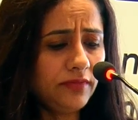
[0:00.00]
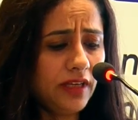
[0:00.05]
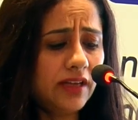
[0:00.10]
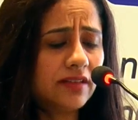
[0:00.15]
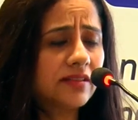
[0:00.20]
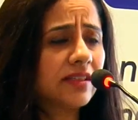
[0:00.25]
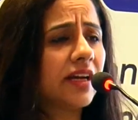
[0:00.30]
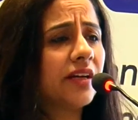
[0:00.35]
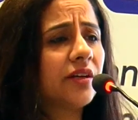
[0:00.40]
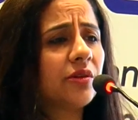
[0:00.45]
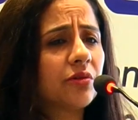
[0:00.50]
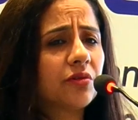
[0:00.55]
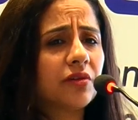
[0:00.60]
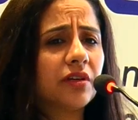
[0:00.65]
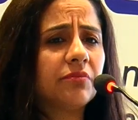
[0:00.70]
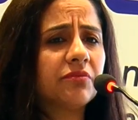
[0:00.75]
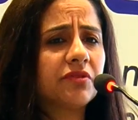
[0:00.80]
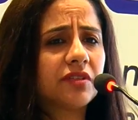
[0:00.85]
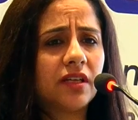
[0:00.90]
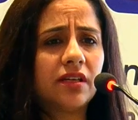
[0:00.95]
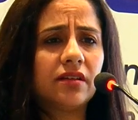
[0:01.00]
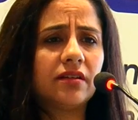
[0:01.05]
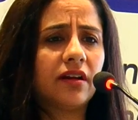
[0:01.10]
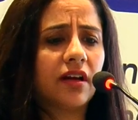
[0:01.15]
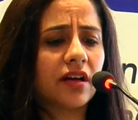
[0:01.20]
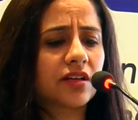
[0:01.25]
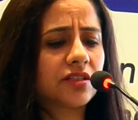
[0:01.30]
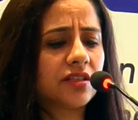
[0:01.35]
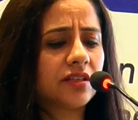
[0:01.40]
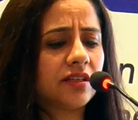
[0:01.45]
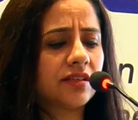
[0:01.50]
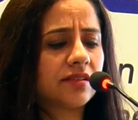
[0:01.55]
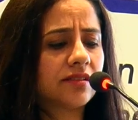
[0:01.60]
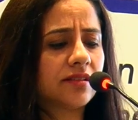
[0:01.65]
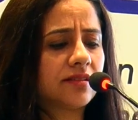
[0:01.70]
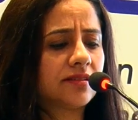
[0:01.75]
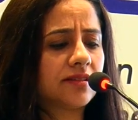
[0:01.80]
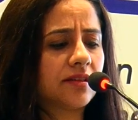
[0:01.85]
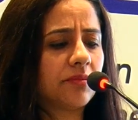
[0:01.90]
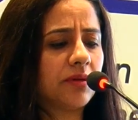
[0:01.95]
Cytochrome C reduction test
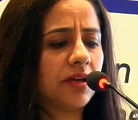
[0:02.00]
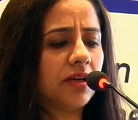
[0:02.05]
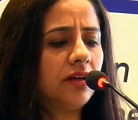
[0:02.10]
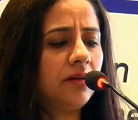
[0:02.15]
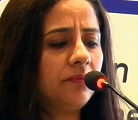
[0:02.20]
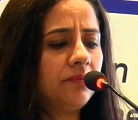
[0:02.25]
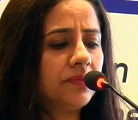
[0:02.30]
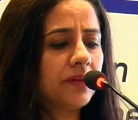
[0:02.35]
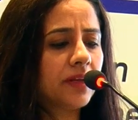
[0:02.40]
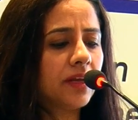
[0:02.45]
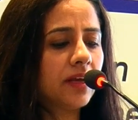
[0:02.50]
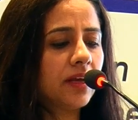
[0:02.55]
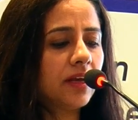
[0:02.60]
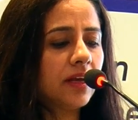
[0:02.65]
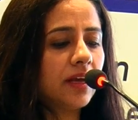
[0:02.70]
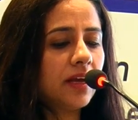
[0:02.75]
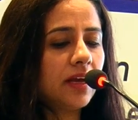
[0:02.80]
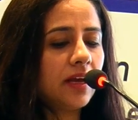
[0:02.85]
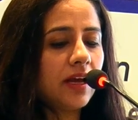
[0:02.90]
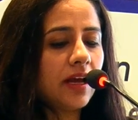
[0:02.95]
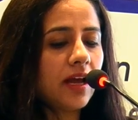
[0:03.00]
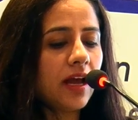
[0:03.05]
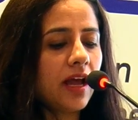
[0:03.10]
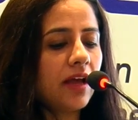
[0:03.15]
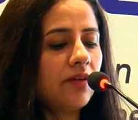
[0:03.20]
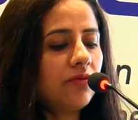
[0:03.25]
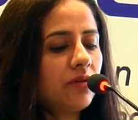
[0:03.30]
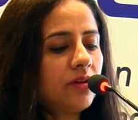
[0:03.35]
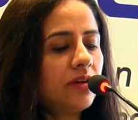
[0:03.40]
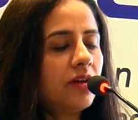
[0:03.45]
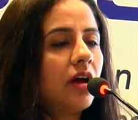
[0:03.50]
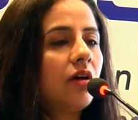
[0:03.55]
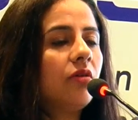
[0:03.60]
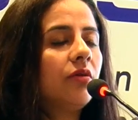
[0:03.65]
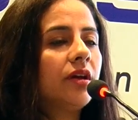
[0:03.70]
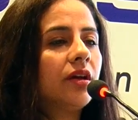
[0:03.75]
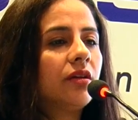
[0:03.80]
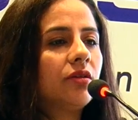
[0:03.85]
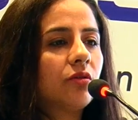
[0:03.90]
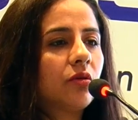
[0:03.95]
is similar. I would now
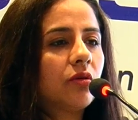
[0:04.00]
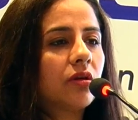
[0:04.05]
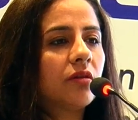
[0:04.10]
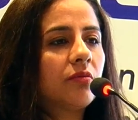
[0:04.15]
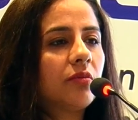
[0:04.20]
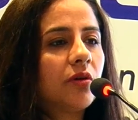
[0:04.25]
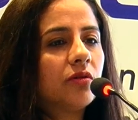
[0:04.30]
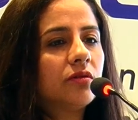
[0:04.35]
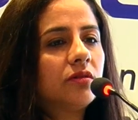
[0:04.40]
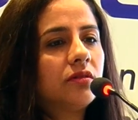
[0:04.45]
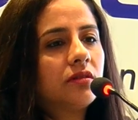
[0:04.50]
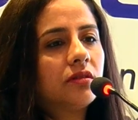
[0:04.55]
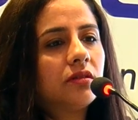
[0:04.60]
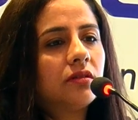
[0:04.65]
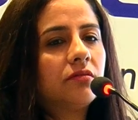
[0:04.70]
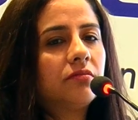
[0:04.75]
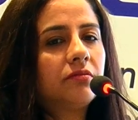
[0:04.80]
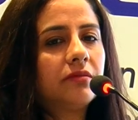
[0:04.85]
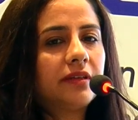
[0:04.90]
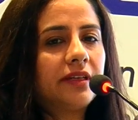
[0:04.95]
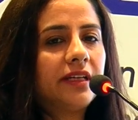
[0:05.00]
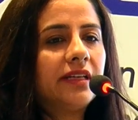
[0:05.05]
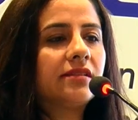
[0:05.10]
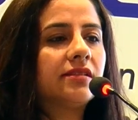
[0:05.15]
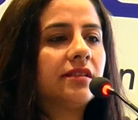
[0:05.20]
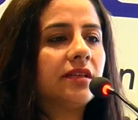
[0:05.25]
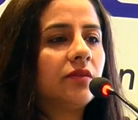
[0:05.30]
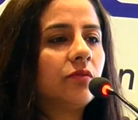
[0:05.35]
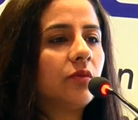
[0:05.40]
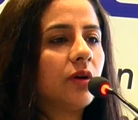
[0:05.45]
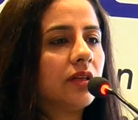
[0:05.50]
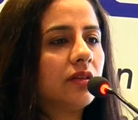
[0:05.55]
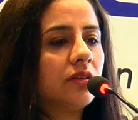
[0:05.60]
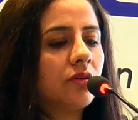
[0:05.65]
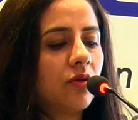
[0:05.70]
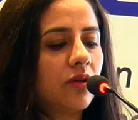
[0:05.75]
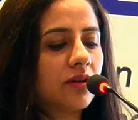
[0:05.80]
here talk about the recent one, the